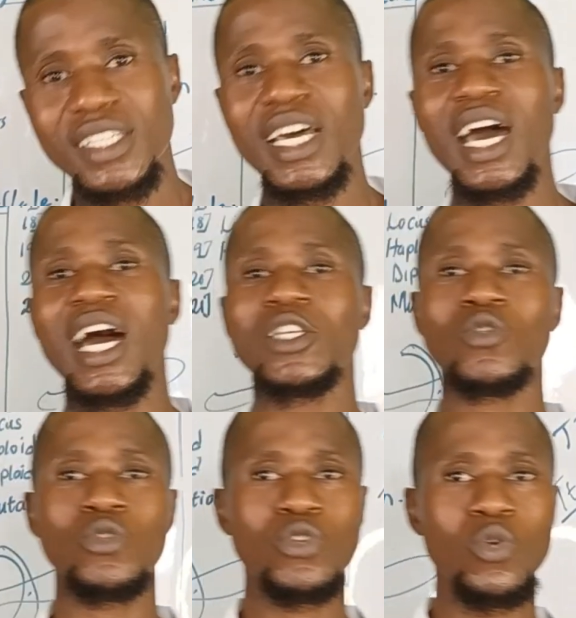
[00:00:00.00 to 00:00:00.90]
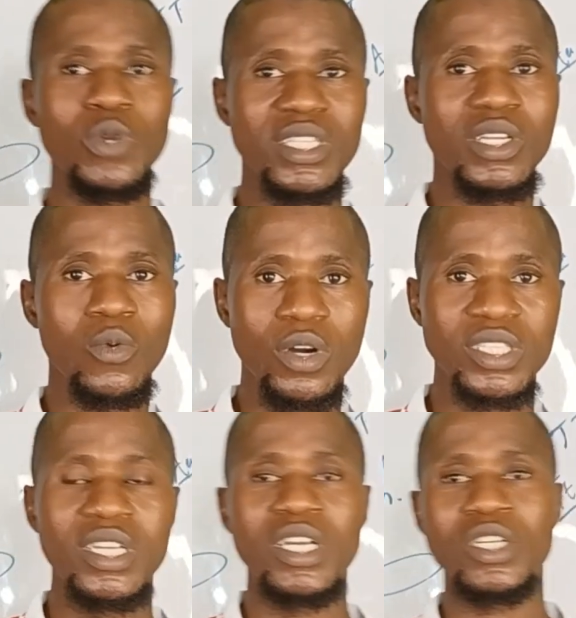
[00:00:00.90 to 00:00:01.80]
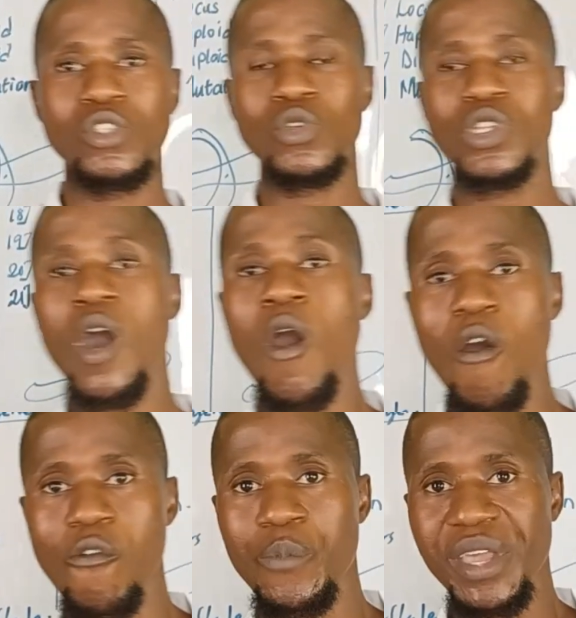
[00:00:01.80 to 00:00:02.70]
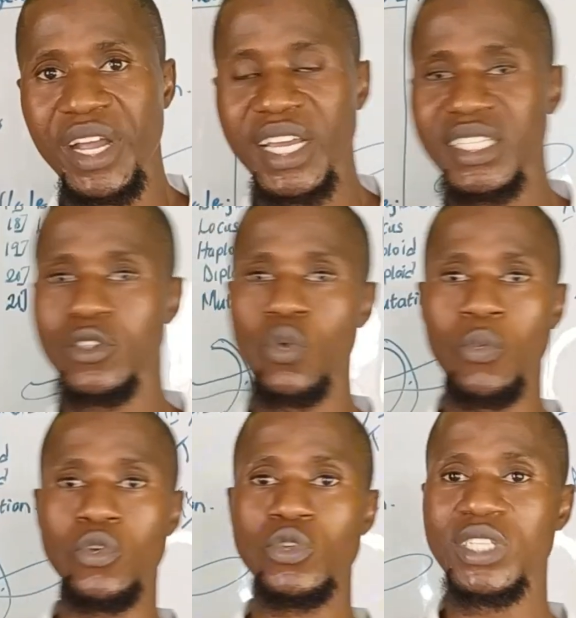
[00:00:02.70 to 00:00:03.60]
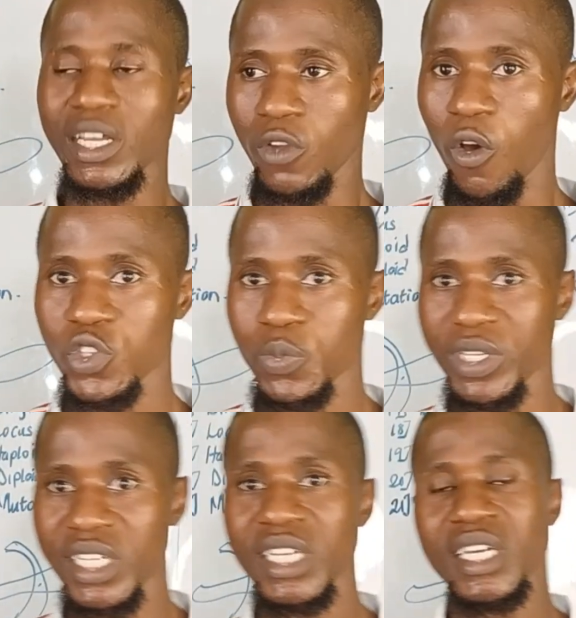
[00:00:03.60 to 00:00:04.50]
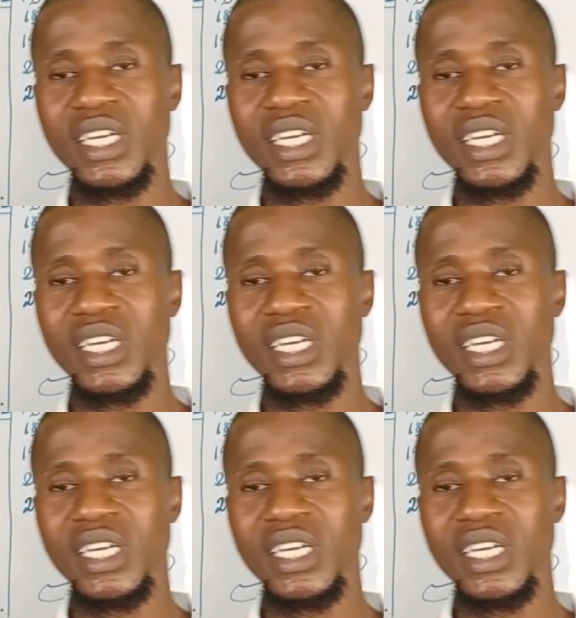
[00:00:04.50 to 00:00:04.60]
that has to do with the what? Union of parents to produce an offspring.